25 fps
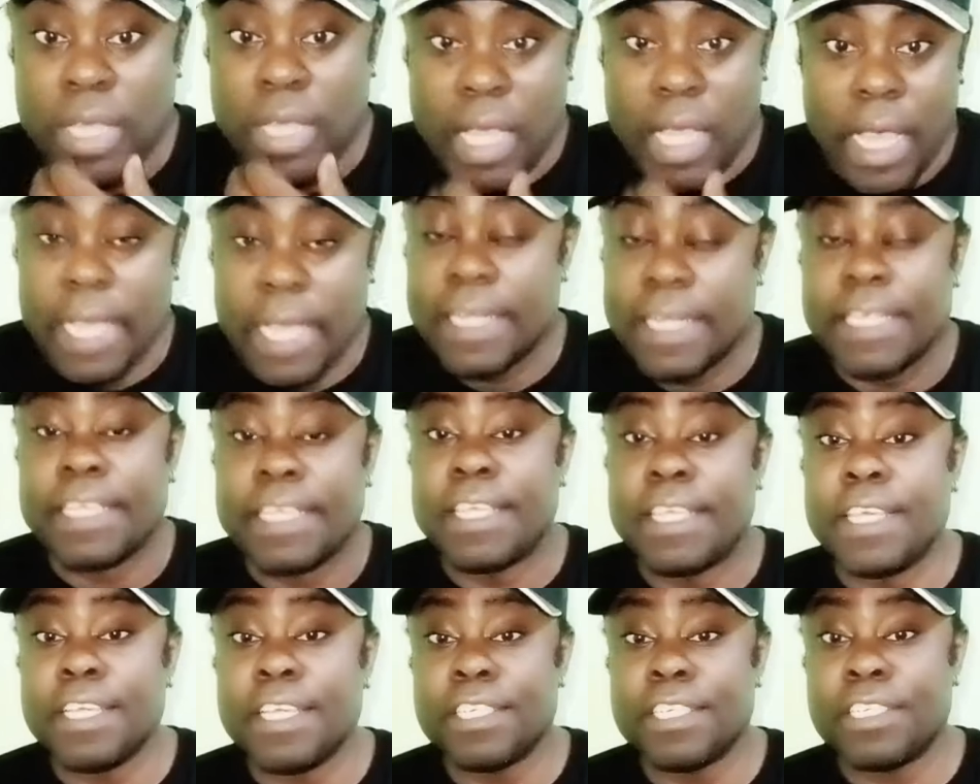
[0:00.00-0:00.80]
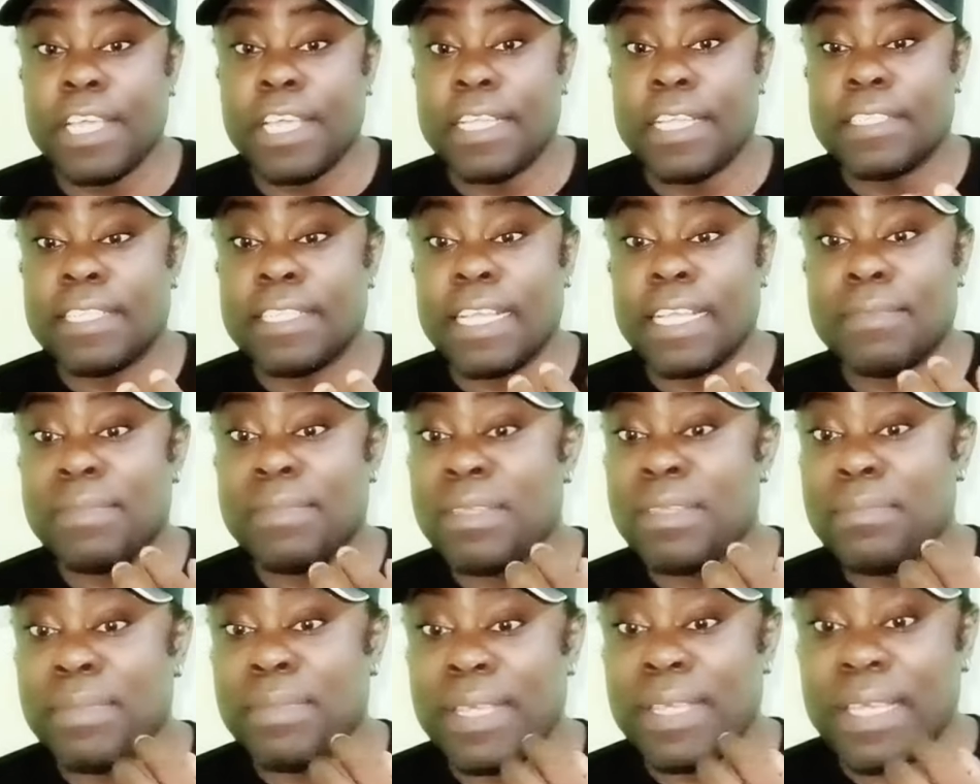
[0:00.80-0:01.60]
allegations had
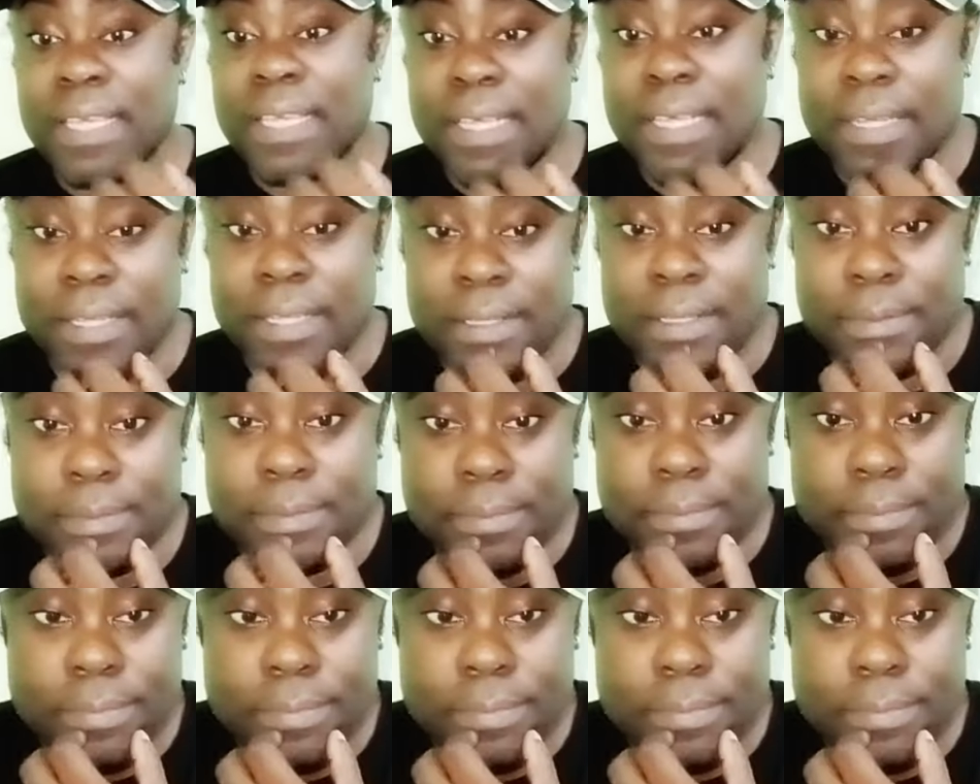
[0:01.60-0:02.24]
been made,